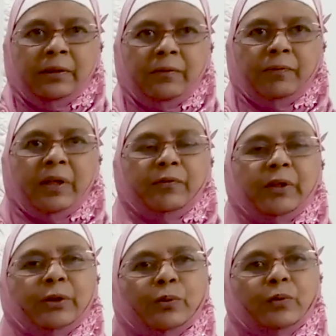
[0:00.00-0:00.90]
When we
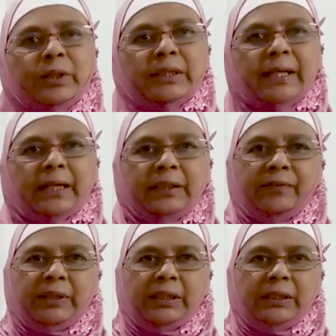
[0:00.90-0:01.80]
do these
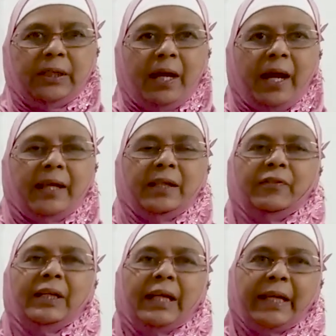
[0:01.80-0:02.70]
activities, either we
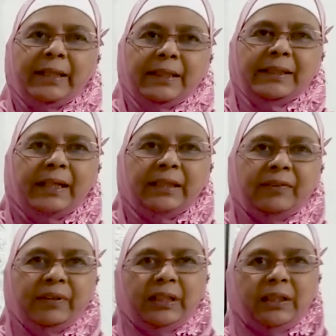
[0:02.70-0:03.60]
like this
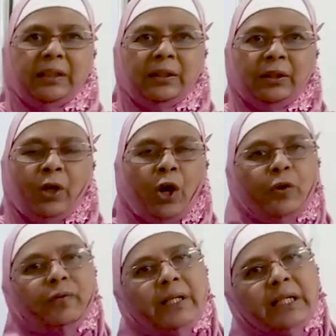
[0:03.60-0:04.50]
activity or
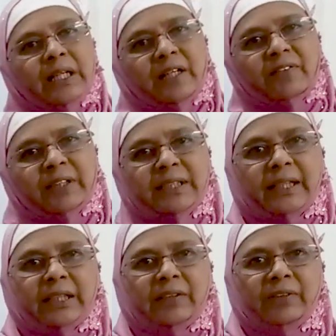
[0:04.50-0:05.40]
we love this
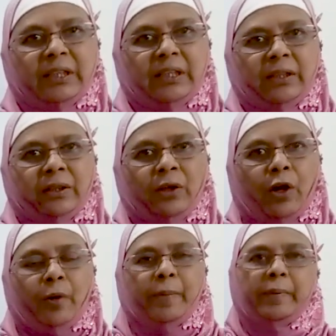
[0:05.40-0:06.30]
activity
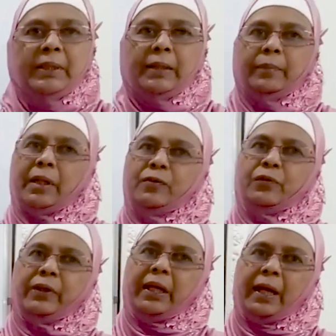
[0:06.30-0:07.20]
or maybe sometimes
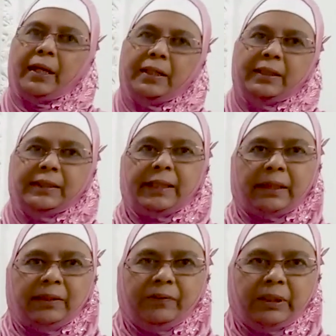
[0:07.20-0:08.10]
we hate this
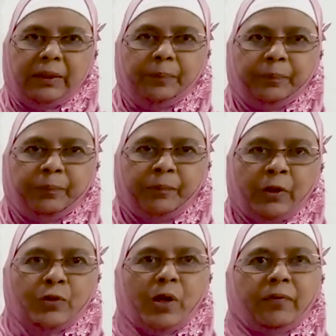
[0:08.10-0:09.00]
activity.
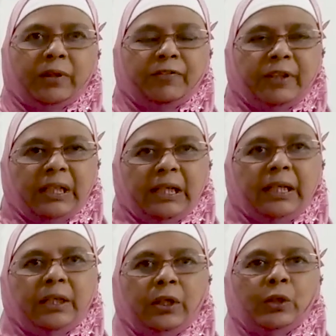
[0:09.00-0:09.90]
So our
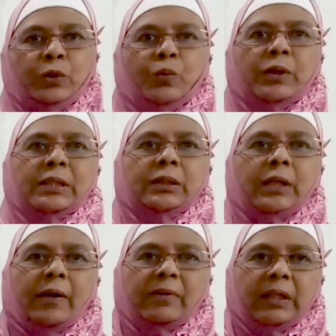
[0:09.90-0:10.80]
feeling towards
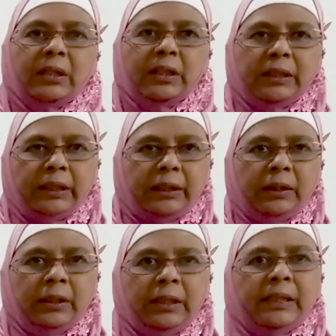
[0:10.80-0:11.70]
our learning
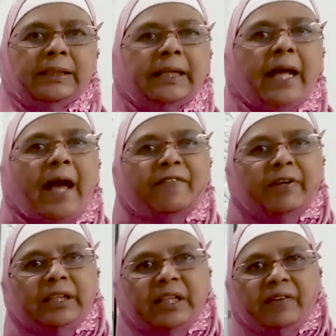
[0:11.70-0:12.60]
is an
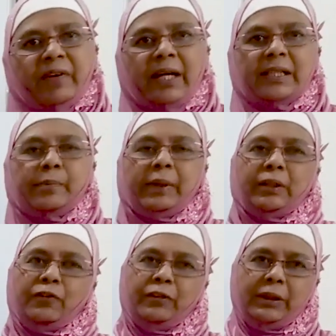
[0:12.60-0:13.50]
affective aspect
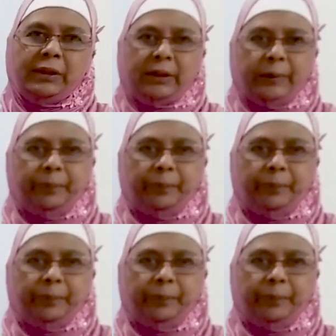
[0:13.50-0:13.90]
of learning.